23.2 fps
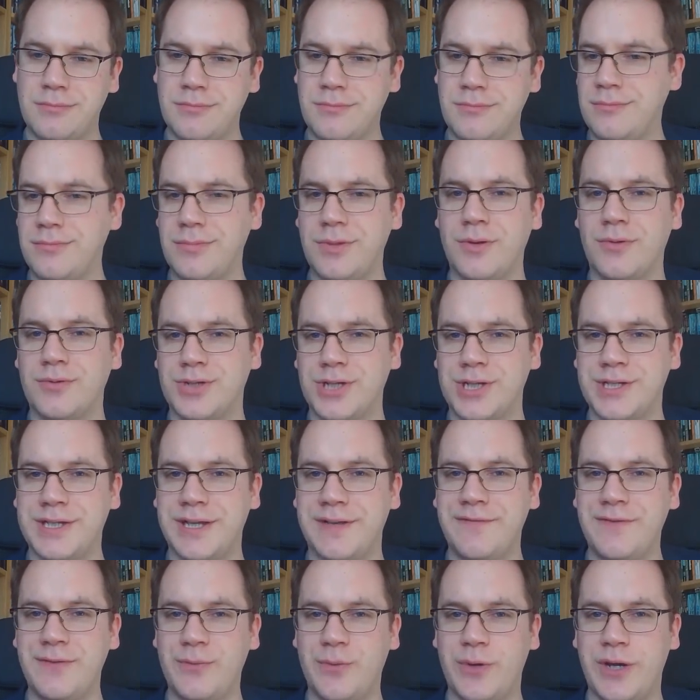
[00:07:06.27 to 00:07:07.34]
you'll just
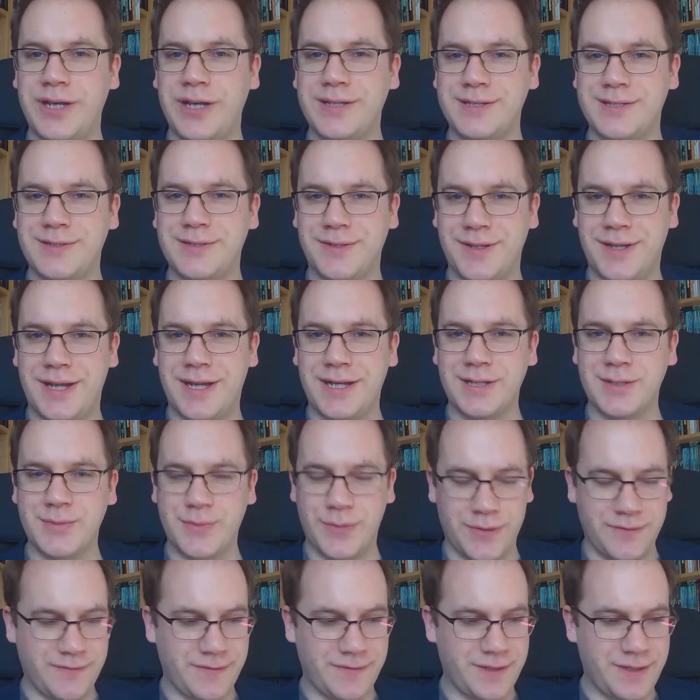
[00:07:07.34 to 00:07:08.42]
have to wait until the next
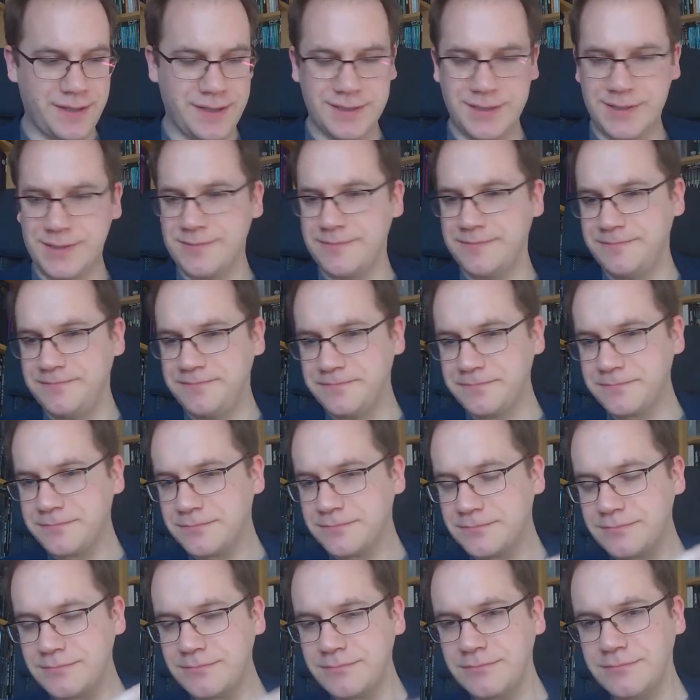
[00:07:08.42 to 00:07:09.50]
one of these.
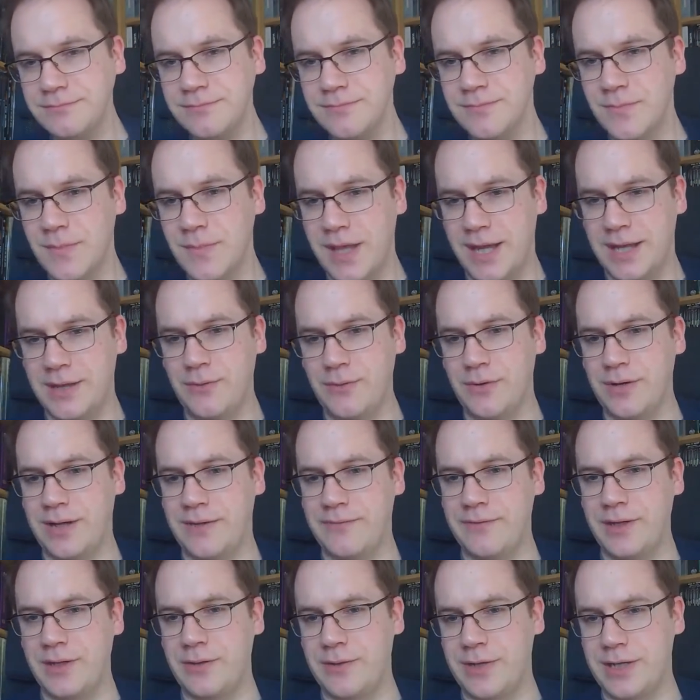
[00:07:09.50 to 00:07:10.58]
Anyone have
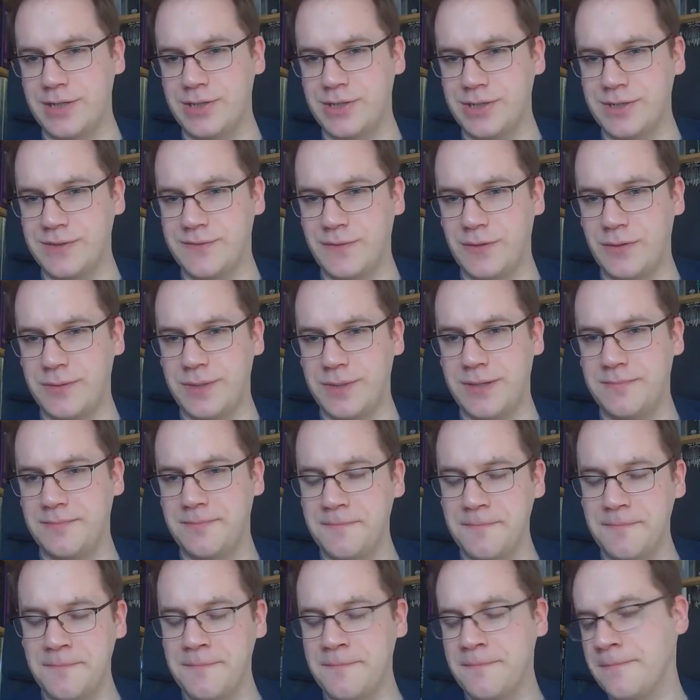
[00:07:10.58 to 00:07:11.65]
any questions for me?
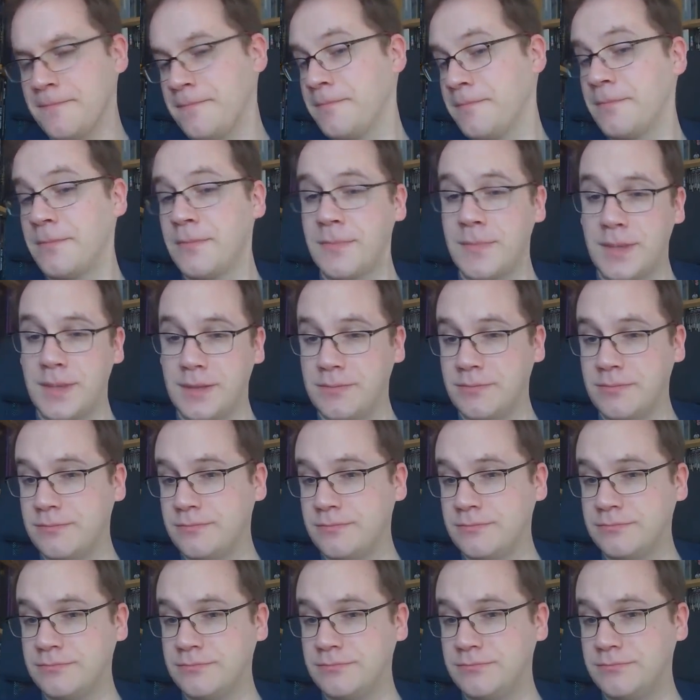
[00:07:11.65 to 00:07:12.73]

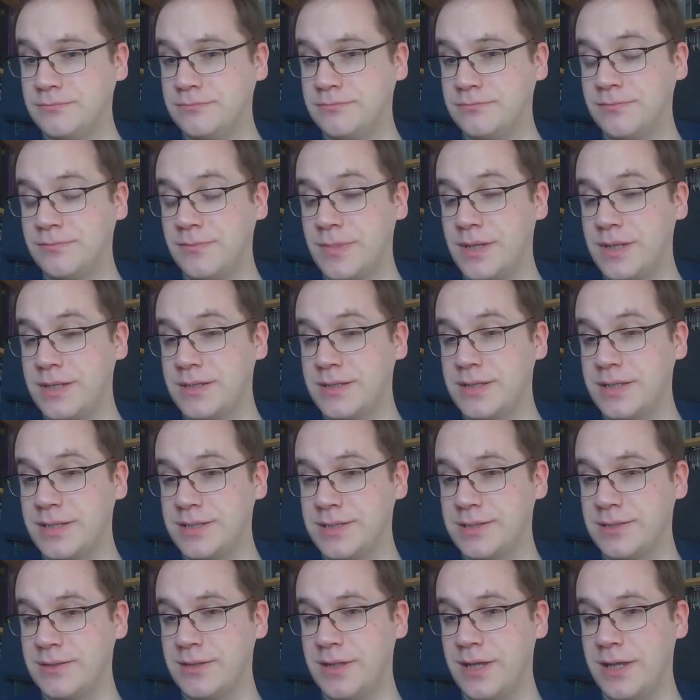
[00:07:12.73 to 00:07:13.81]
Mm, it doesn't
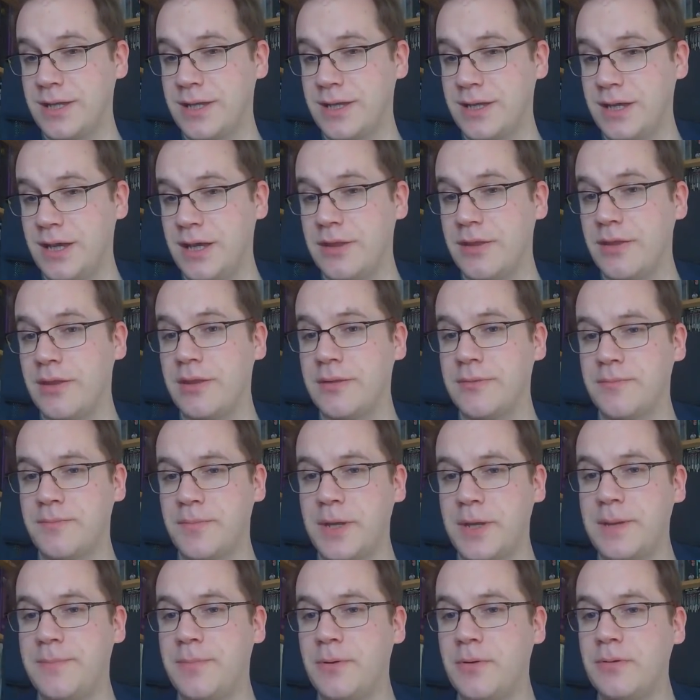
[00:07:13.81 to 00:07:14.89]
look like it, other than
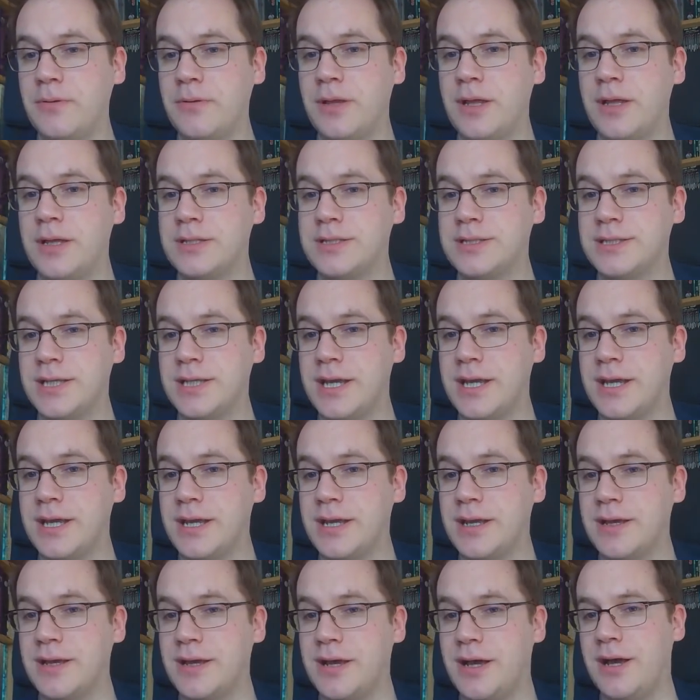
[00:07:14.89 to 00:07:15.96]
people are
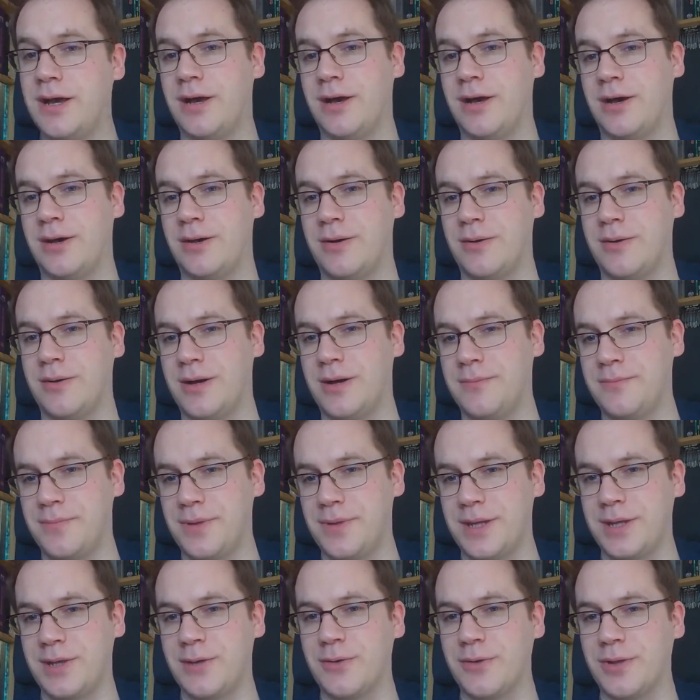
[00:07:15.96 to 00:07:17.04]
saying, oh, I'm
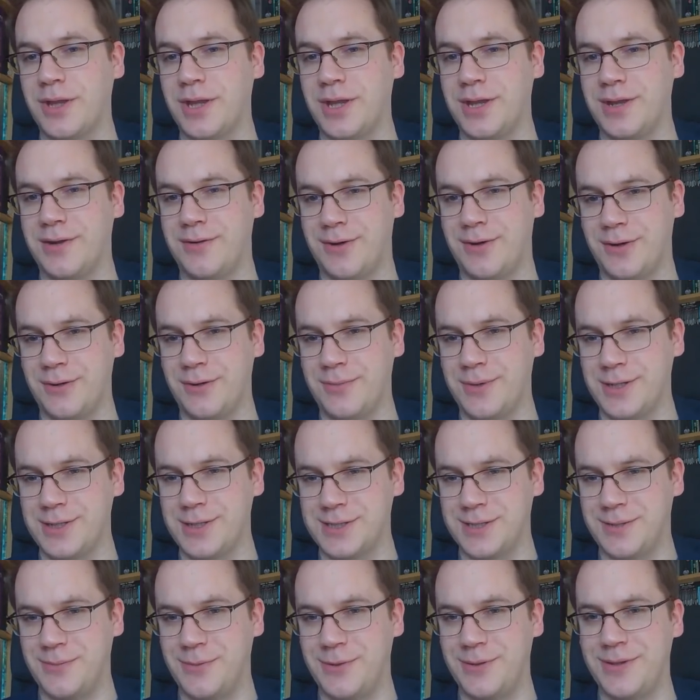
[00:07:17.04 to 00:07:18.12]
being called a hero by
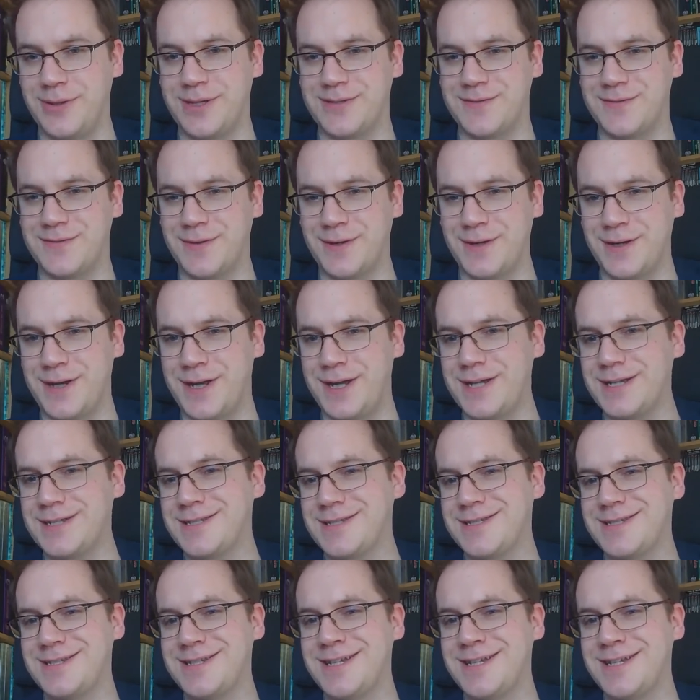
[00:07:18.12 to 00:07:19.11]
someone. That's very nice.